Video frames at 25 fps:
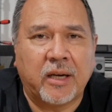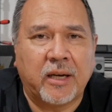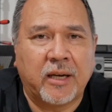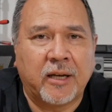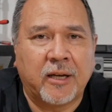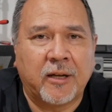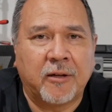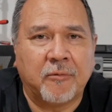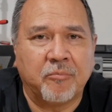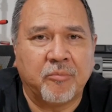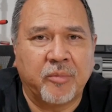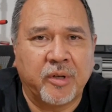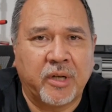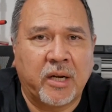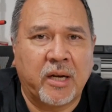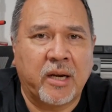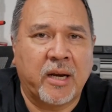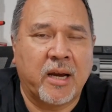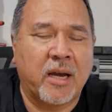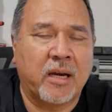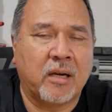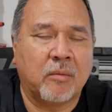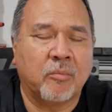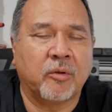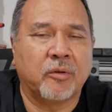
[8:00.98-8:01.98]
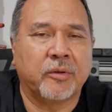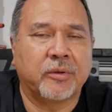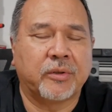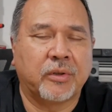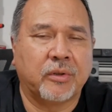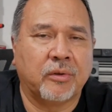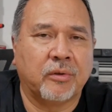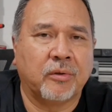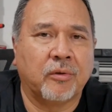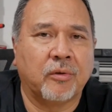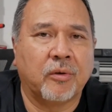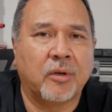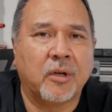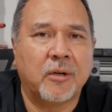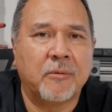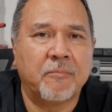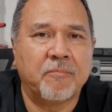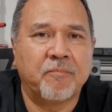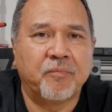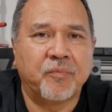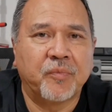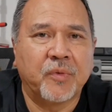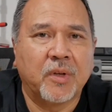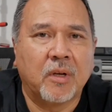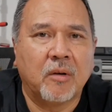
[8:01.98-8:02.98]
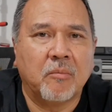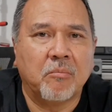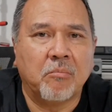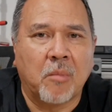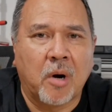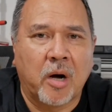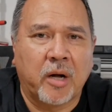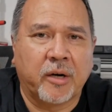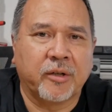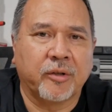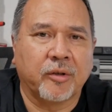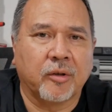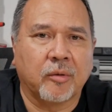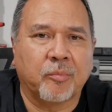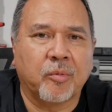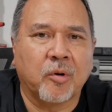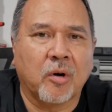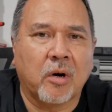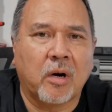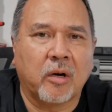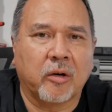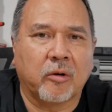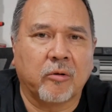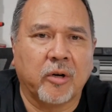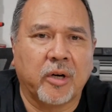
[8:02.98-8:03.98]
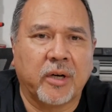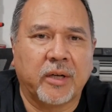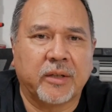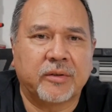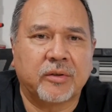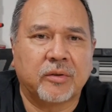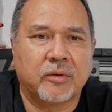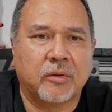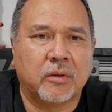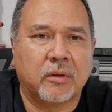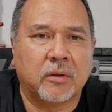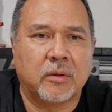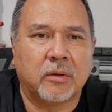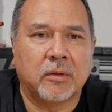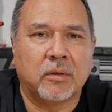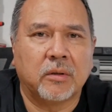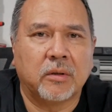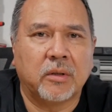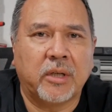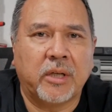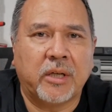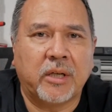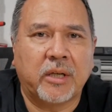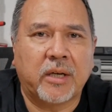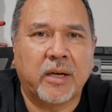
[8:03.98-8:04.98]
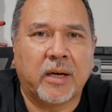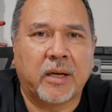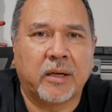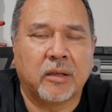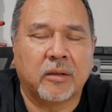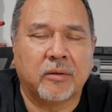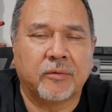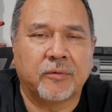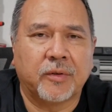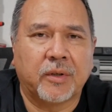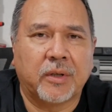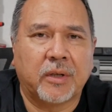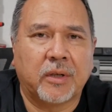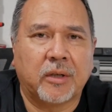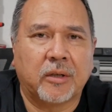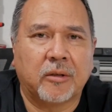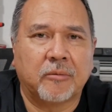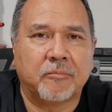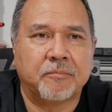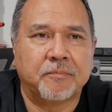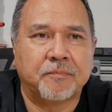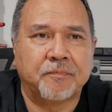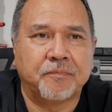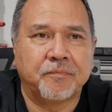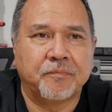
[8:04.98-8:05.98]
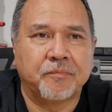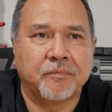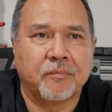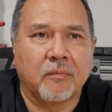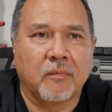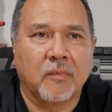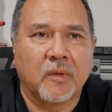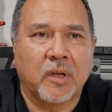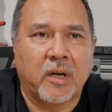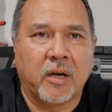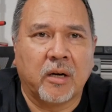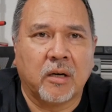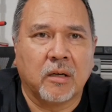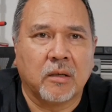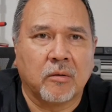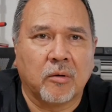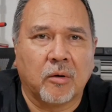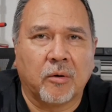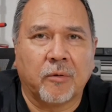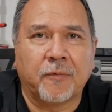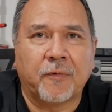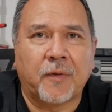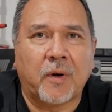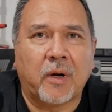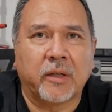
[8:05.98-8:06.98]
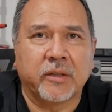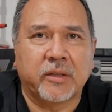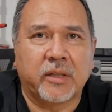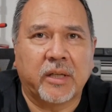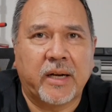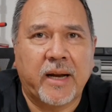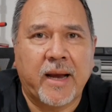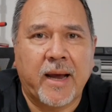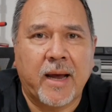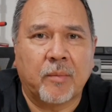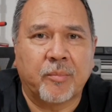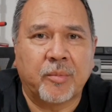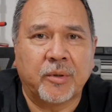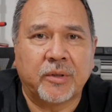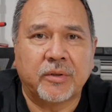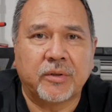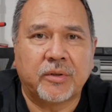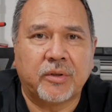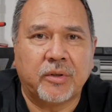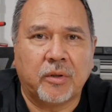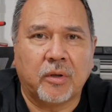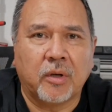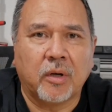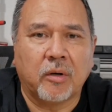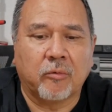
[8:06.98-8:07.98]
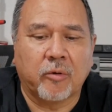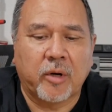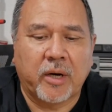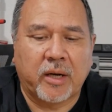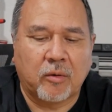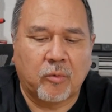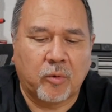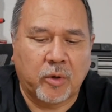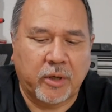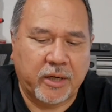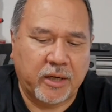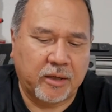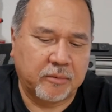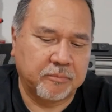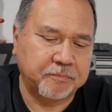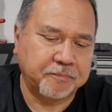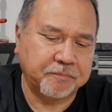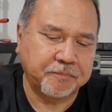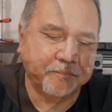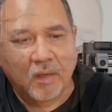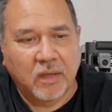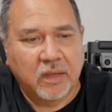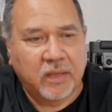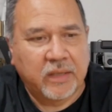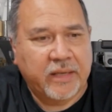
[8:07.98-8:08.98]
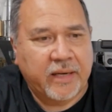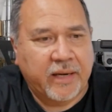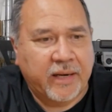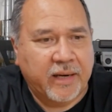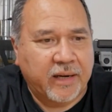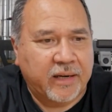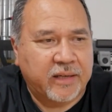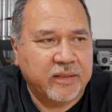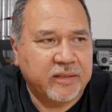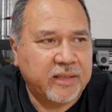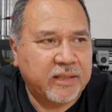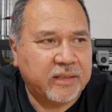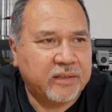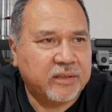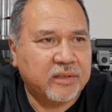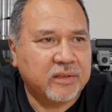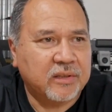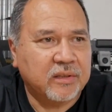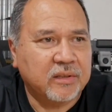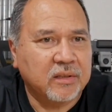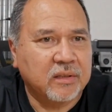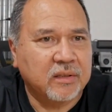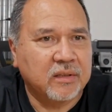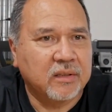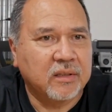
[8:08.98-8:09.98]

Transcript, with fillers: and being able to monitor the progress or any kind of uh, error or fault that happens, you know, right away. Yeah, because that's